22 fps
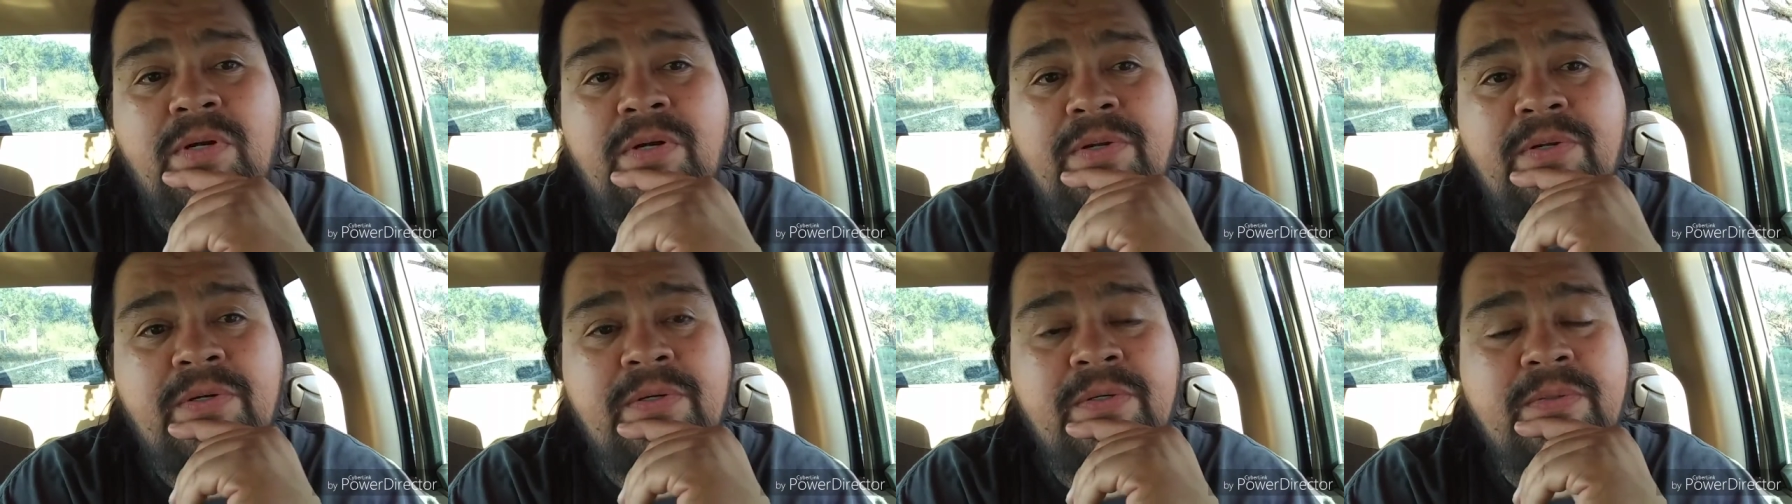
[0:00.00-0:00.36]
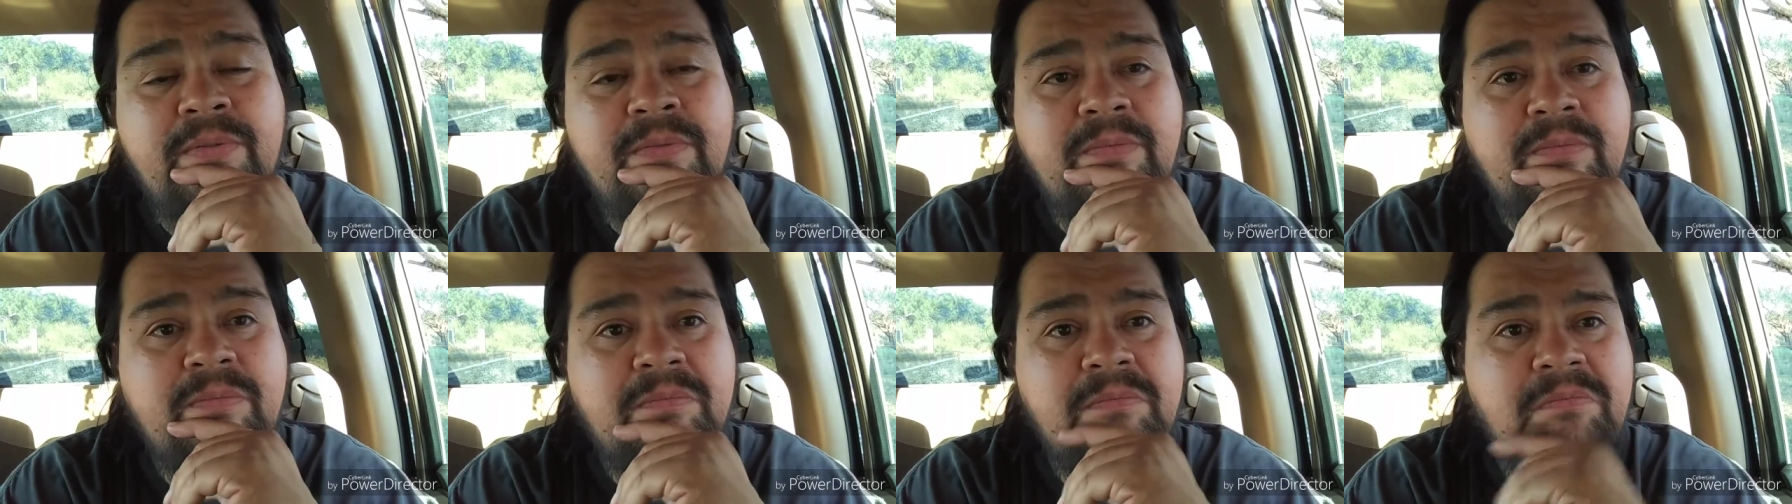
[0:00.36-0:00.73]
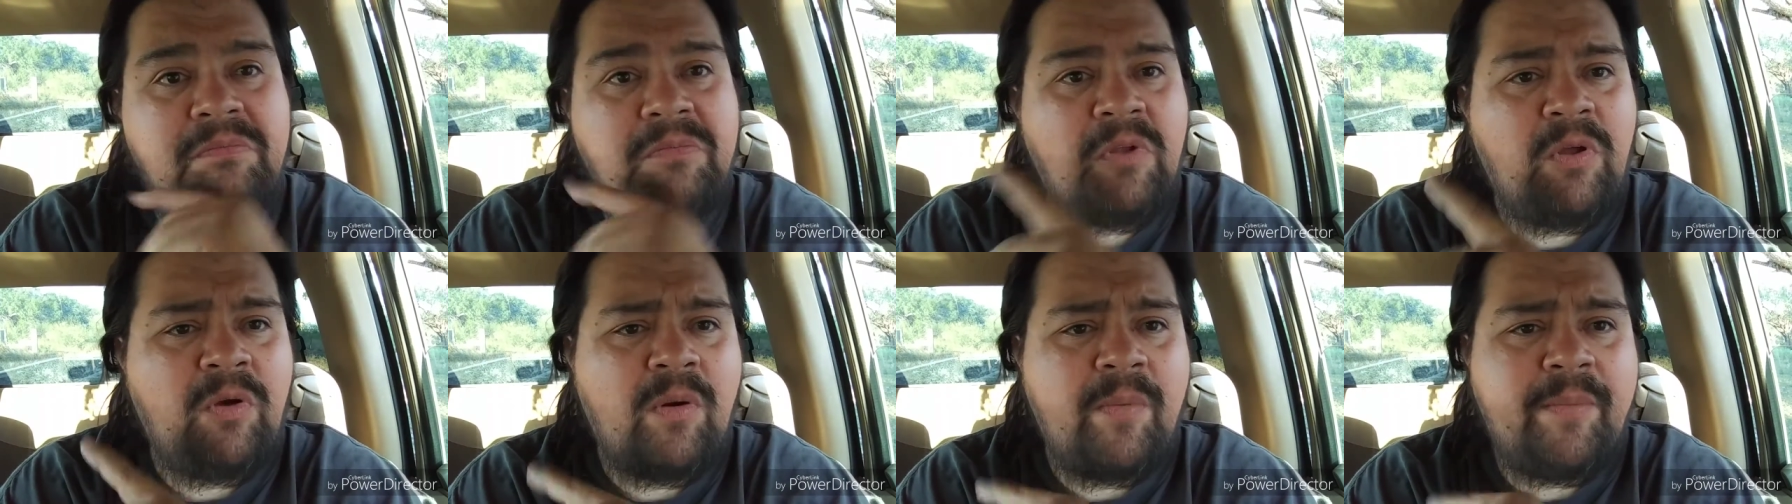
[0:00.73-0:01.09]
know,
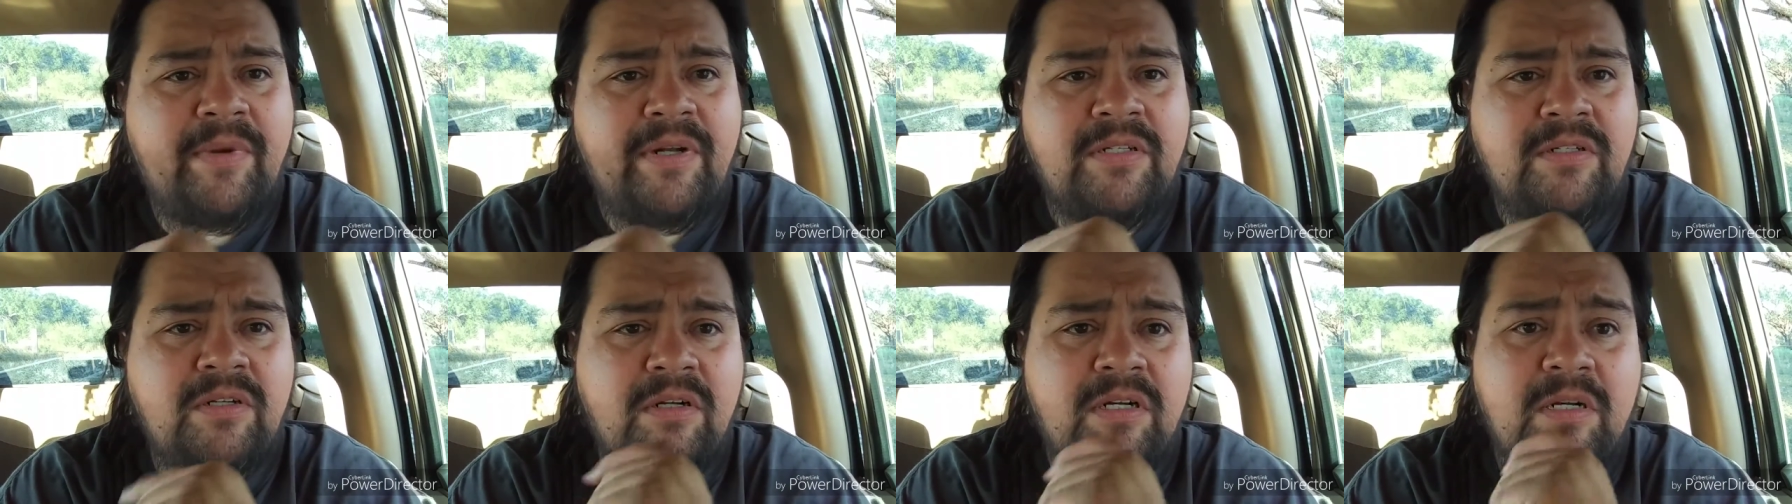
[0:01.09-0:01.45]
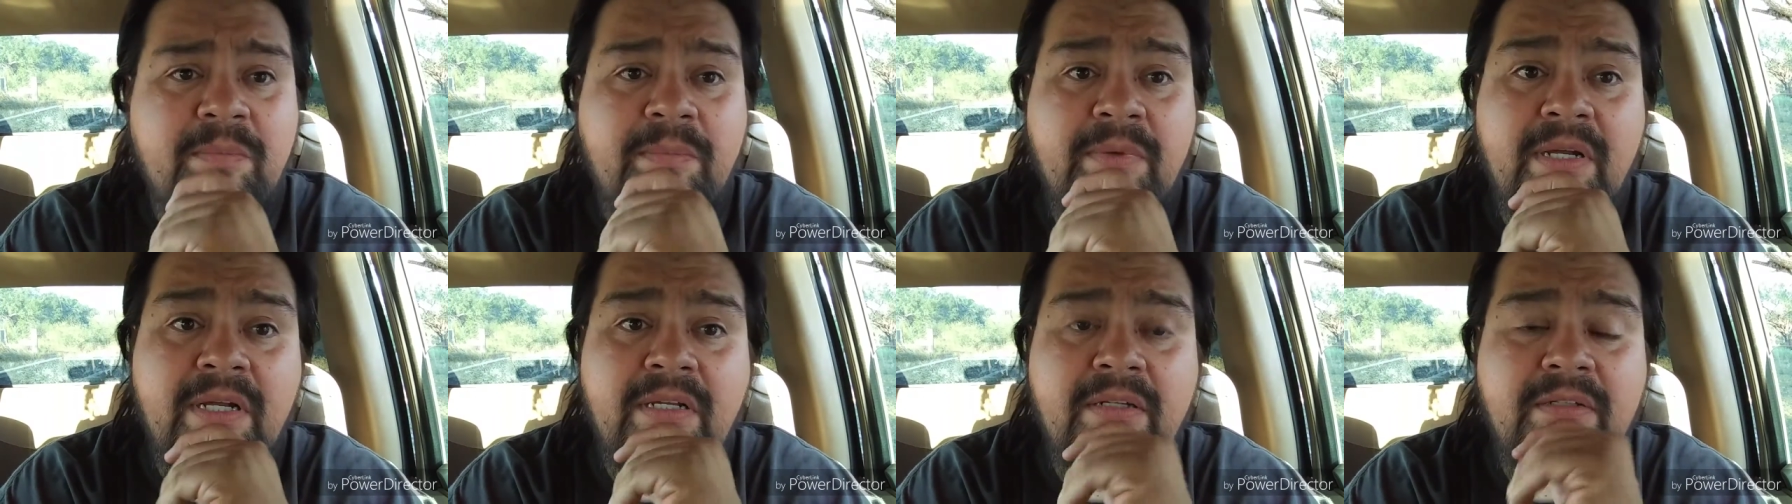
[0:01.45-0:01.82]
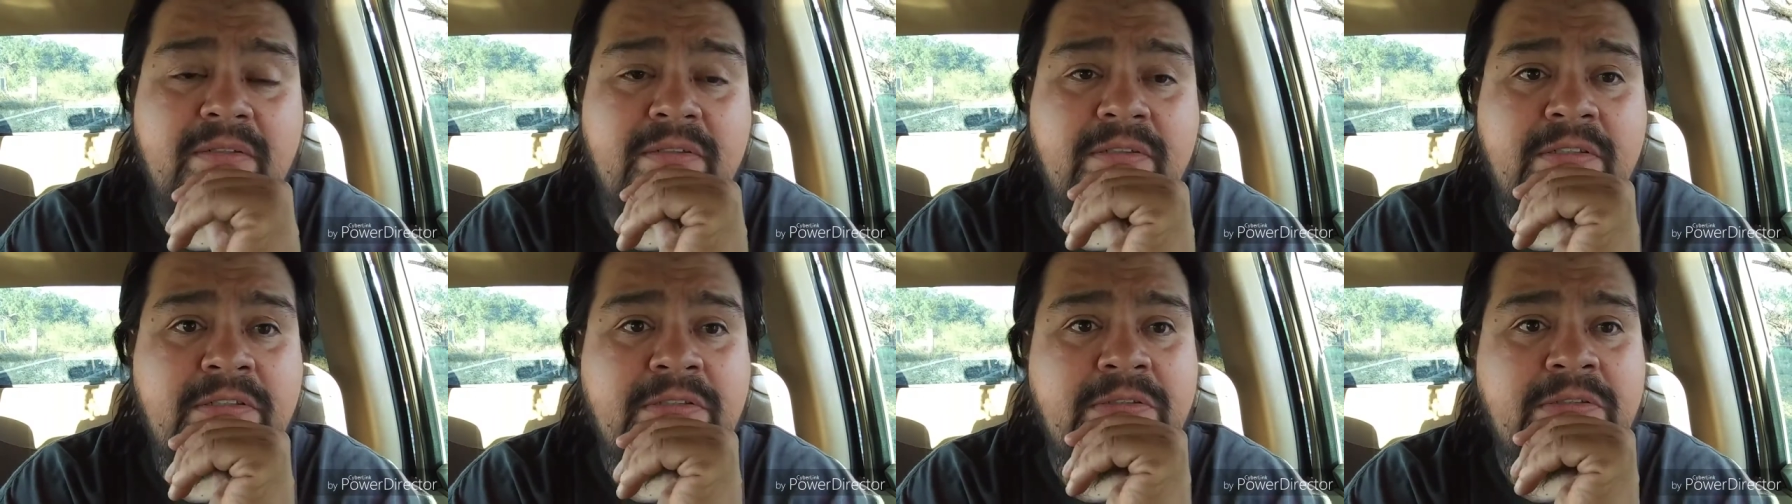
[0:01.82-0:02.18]
y'all want me to talk about,
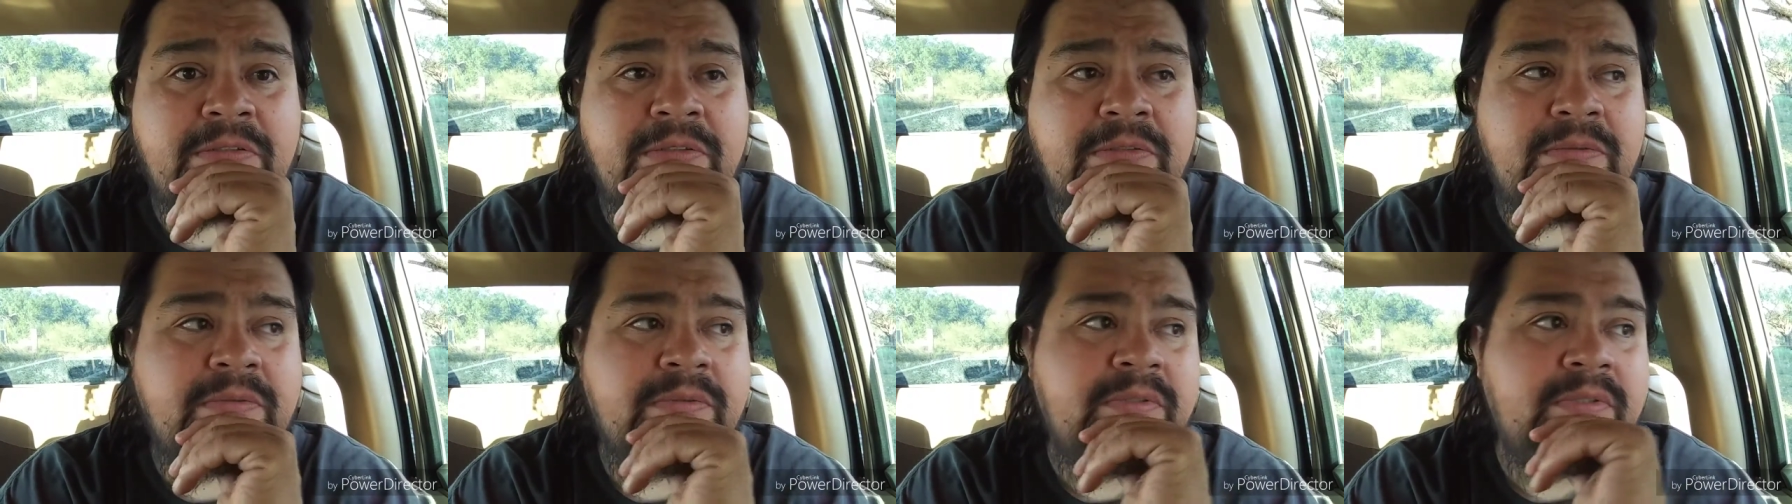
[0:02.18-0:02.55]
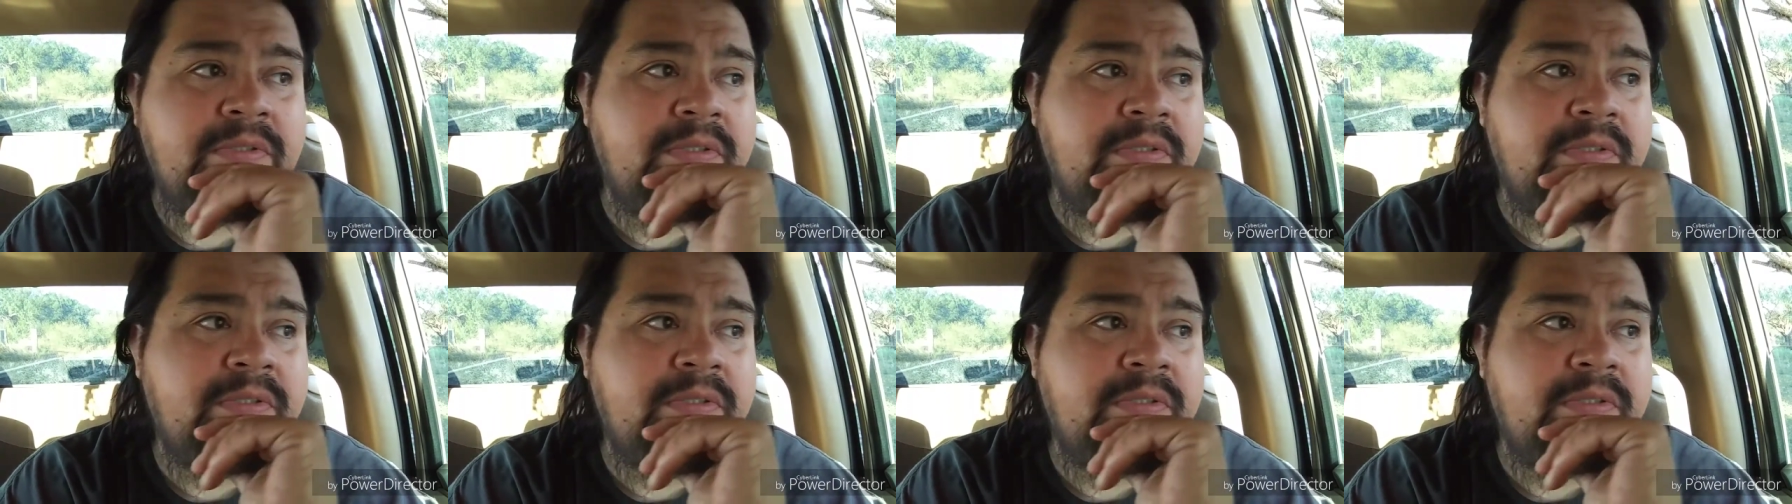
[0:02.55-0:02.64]
you